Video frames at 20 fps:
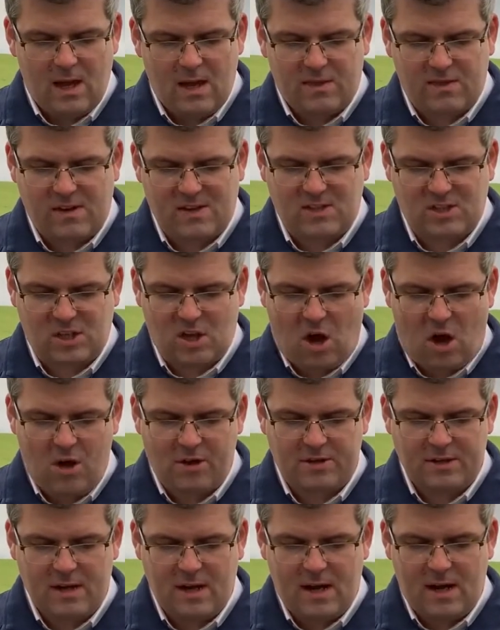Thus
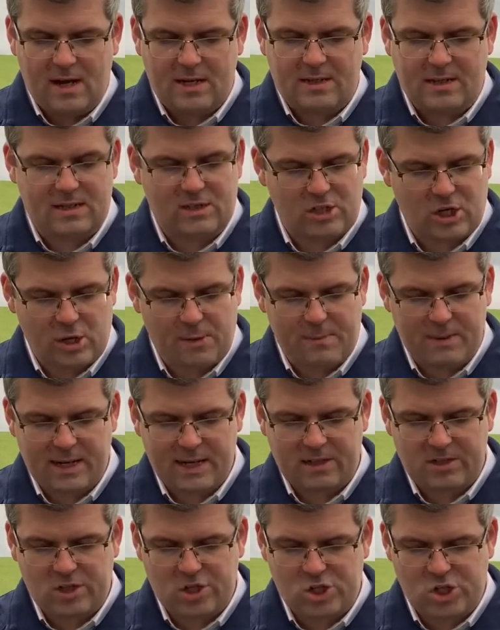God,
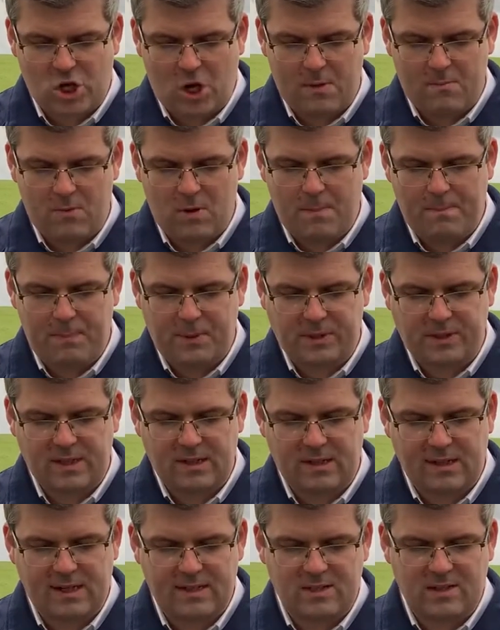determining to show more
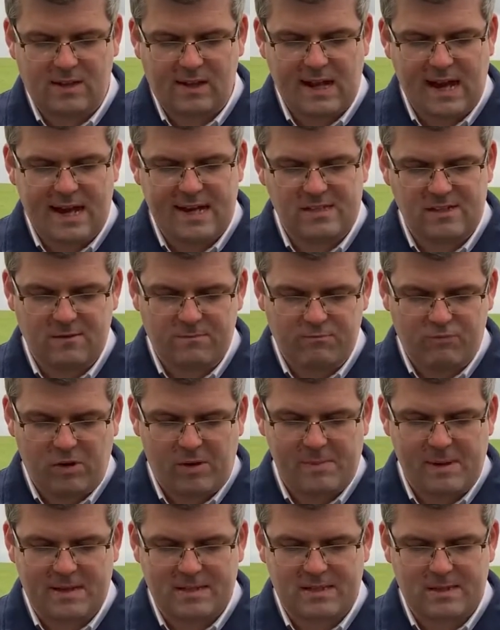abundantly to the heirs of
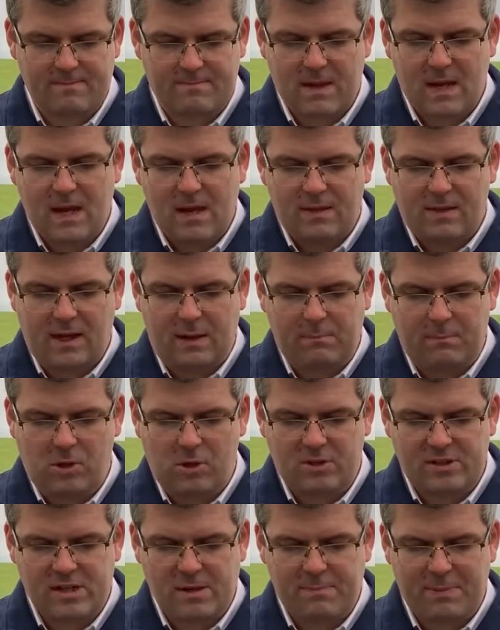promise the
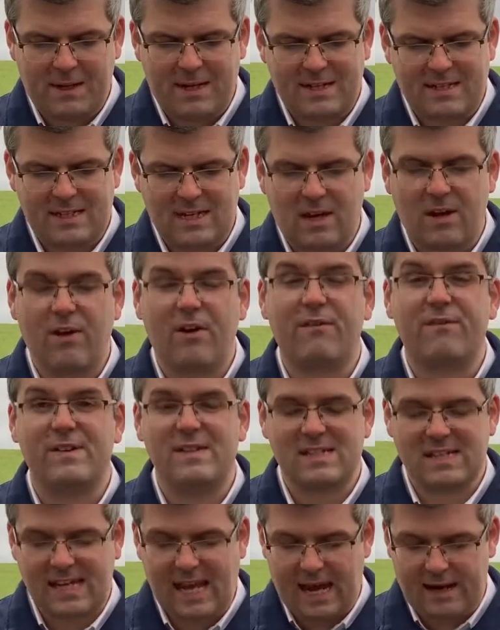immutability of
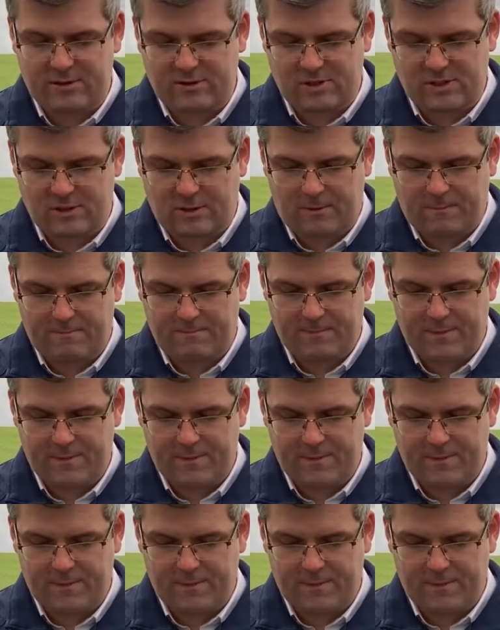his counsel,